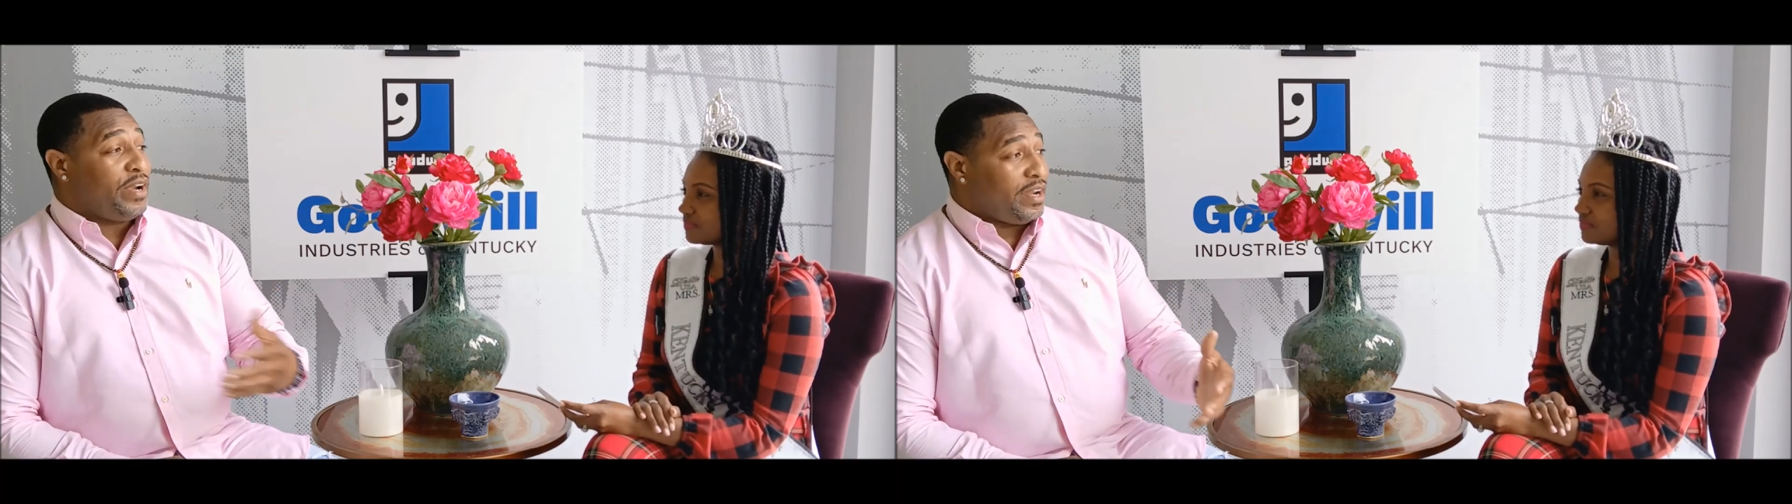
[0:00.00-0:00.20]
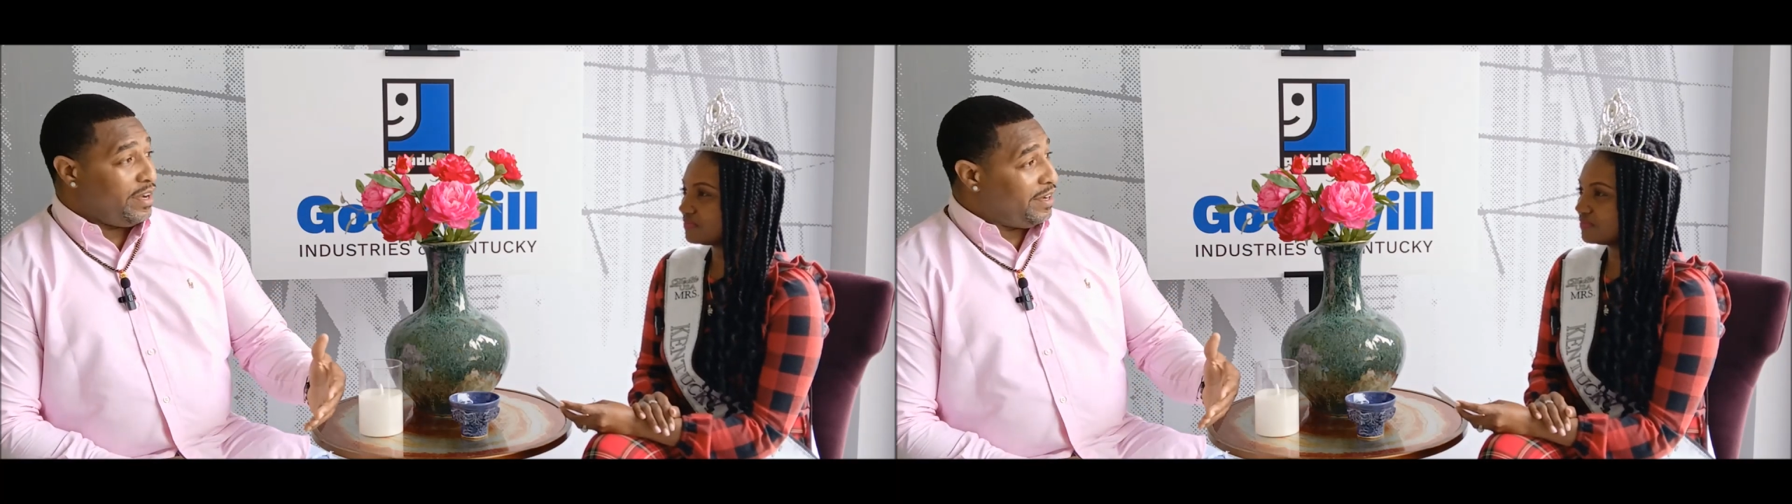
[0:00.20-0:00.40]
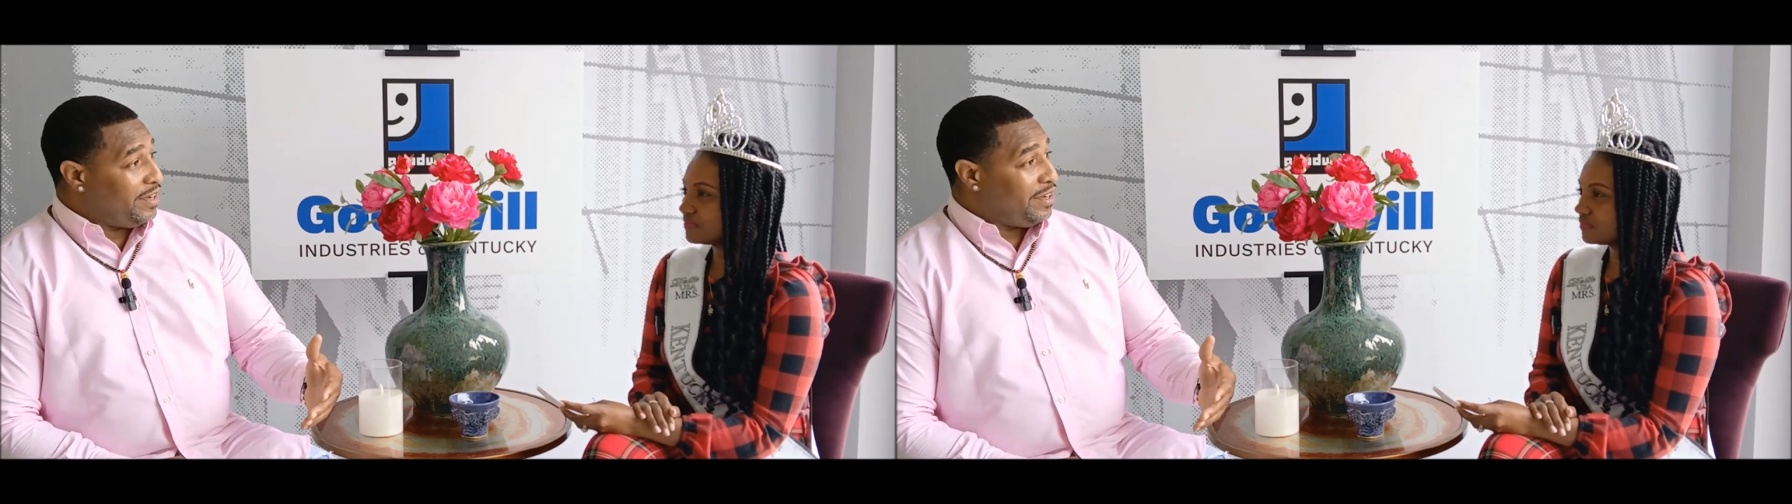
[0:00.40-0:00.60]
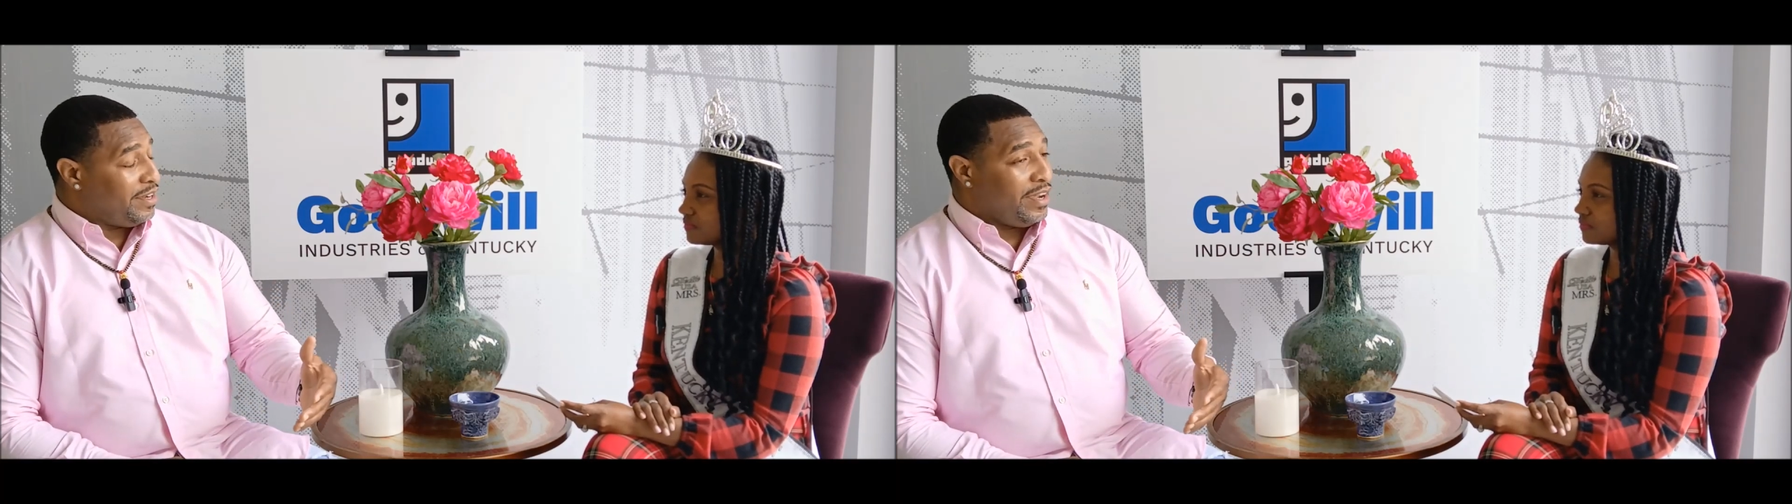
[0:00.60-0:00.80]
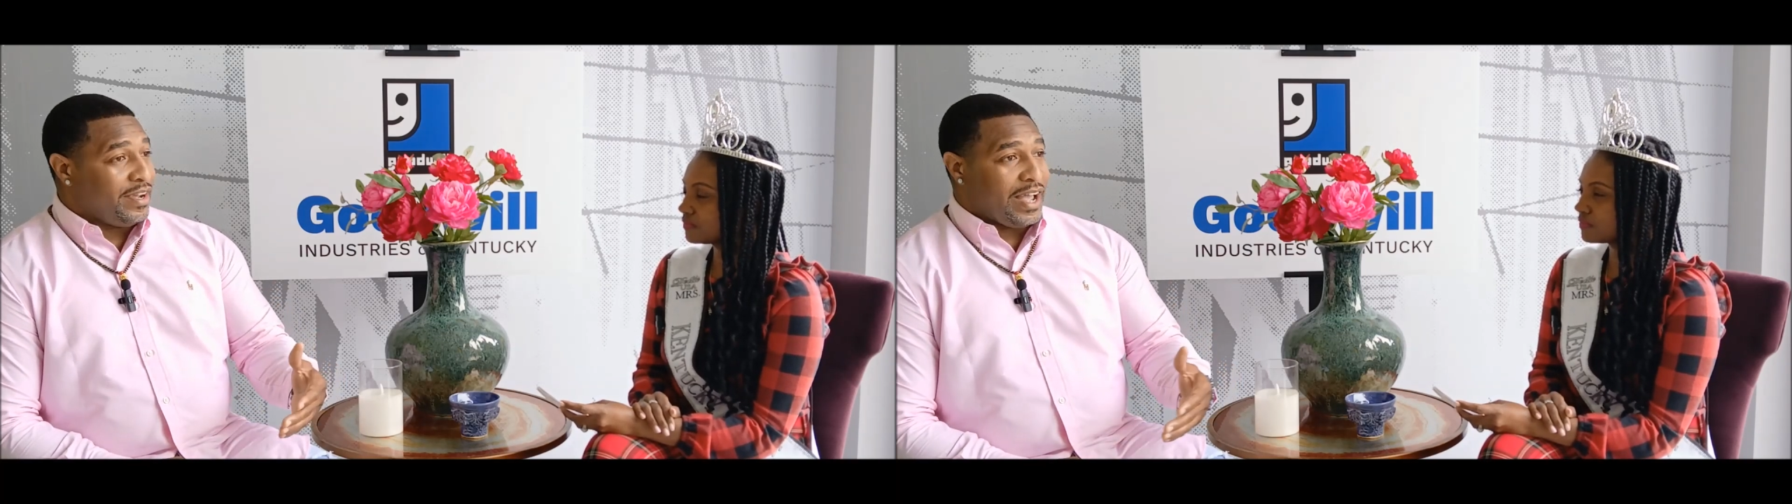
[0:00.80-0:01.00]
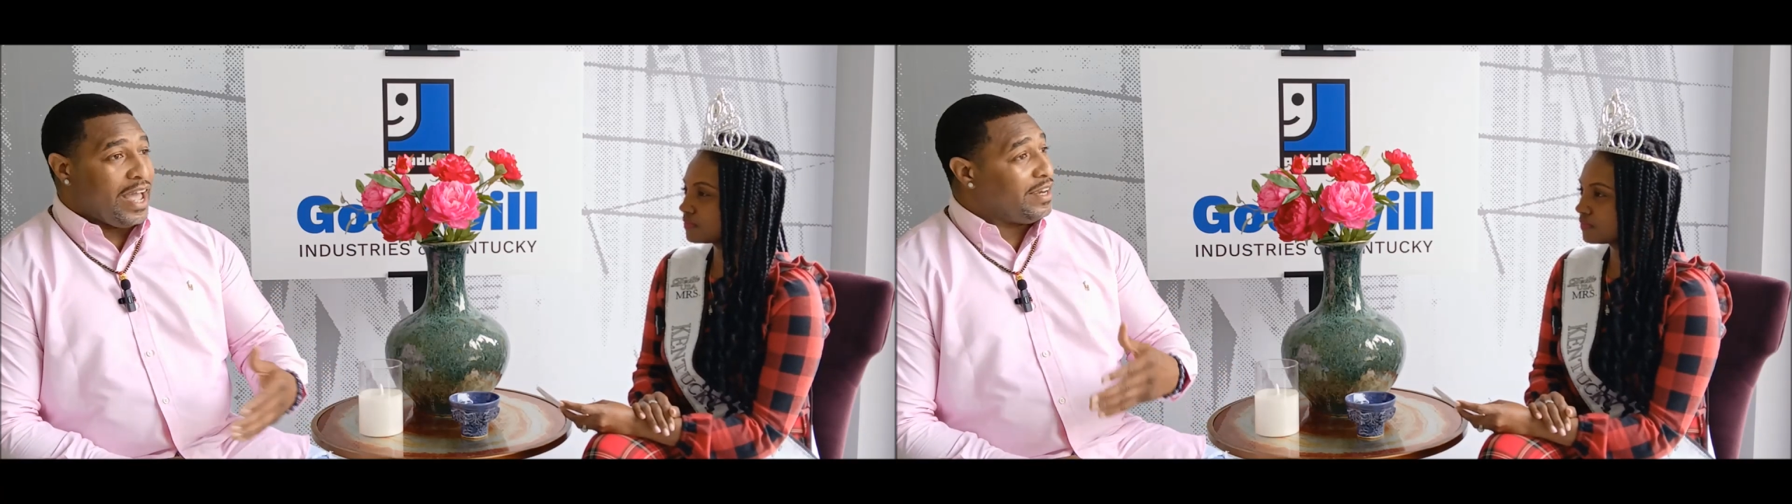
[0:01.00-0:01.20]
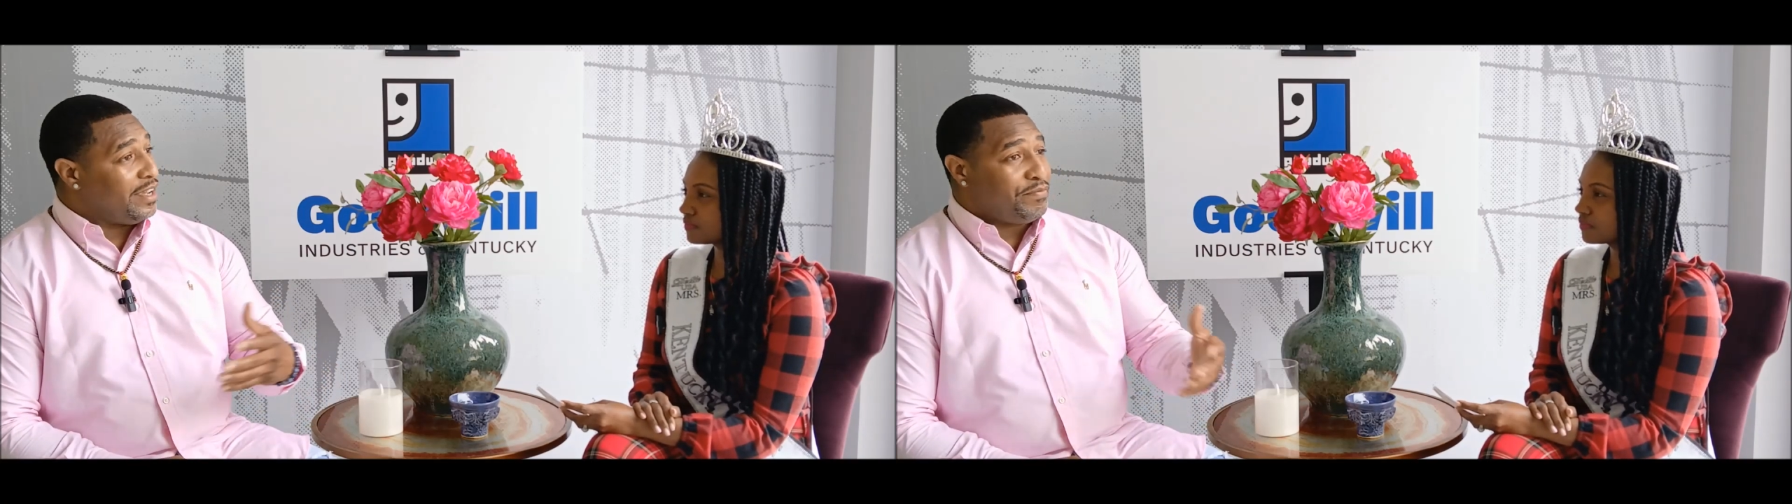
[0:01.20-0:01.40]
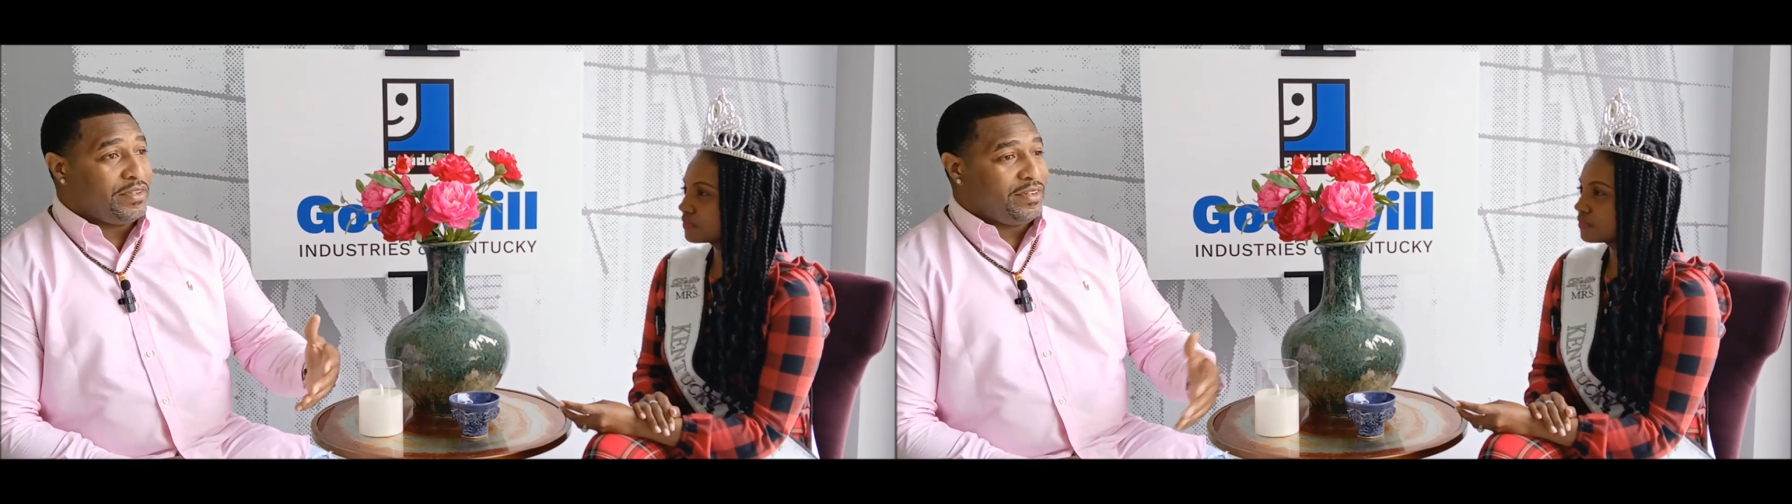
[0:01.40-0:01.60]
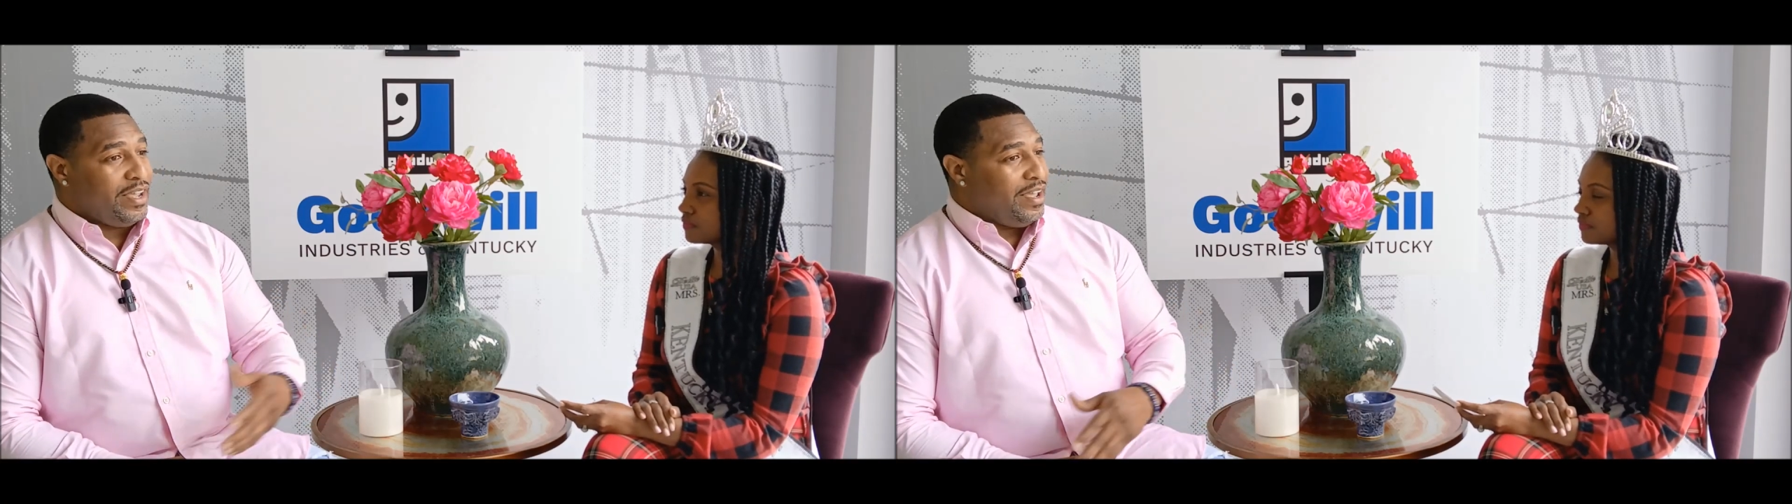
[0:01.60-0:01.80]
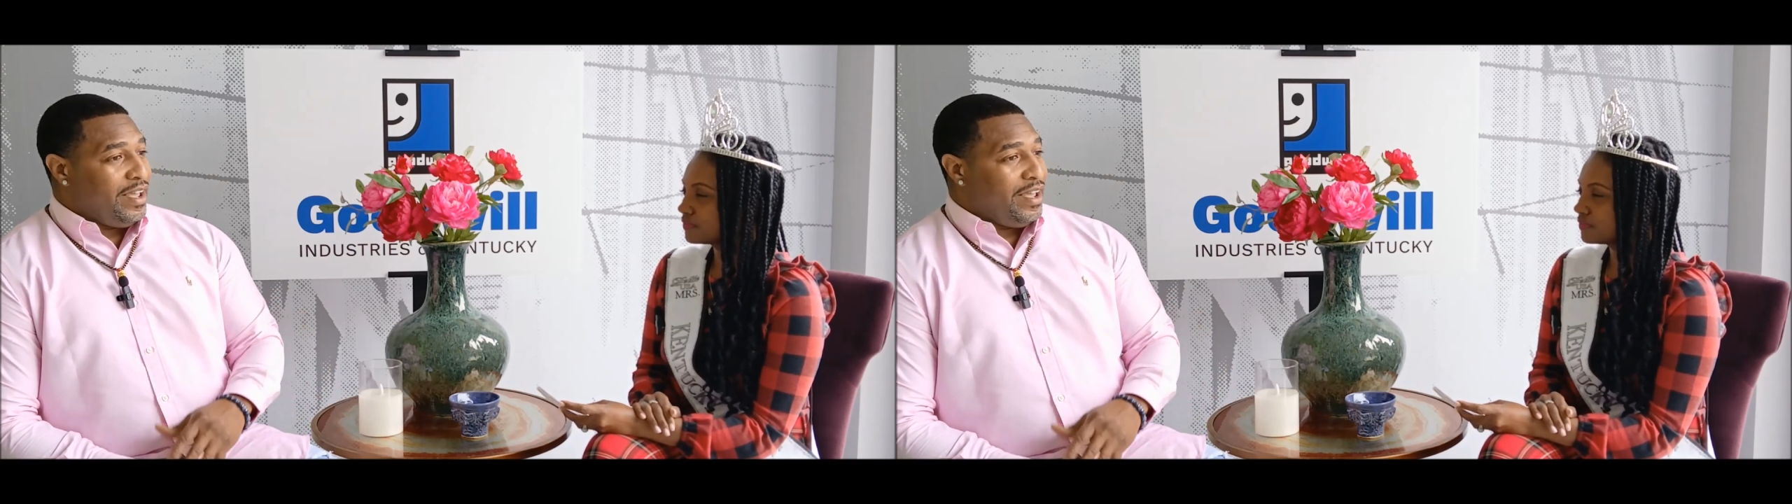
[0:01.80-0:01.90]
great. I loved it.